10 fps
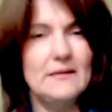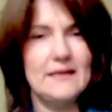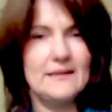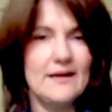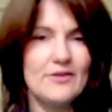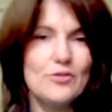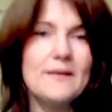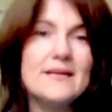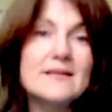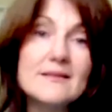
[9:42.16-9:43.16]
like that in your
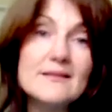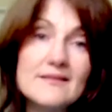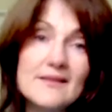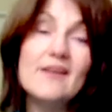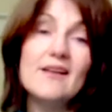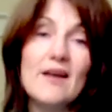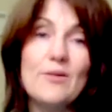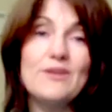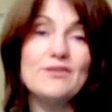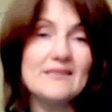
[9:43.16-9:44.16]
pieces
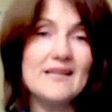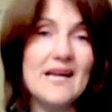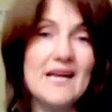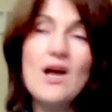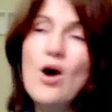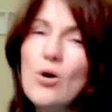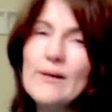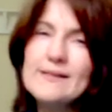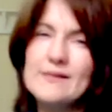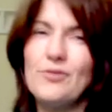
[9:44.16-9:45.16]
when you're singing.
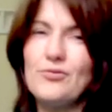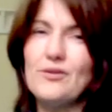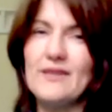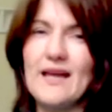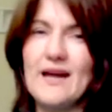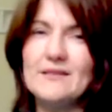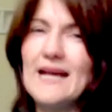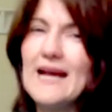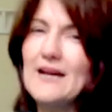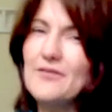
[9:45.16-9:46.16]
Always go through the counting,
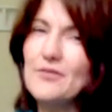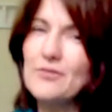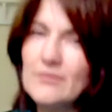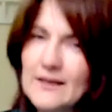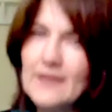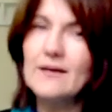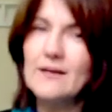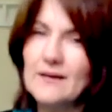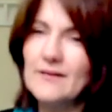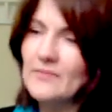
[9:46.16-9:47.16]
and if you think
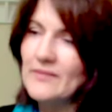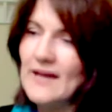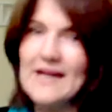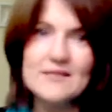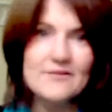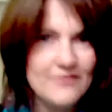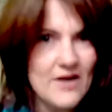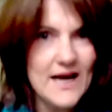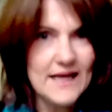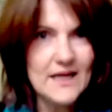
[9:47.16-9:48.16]
and
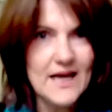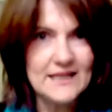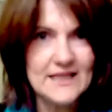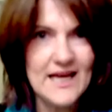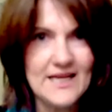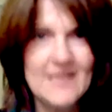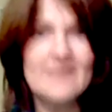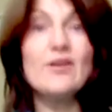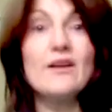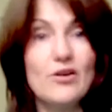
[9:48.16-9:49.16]
divide like that, it's
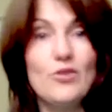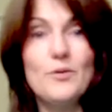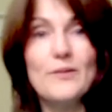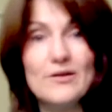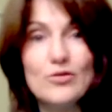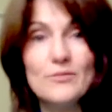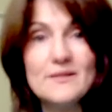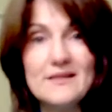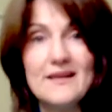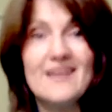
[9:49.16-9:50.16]
going to help you
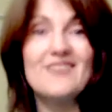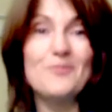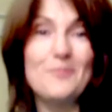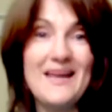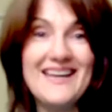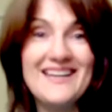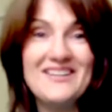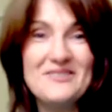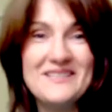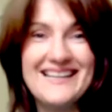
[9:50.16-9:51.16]
enormously in your playing and your
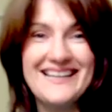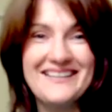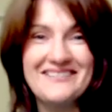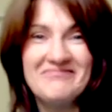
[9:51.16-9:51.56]
singing.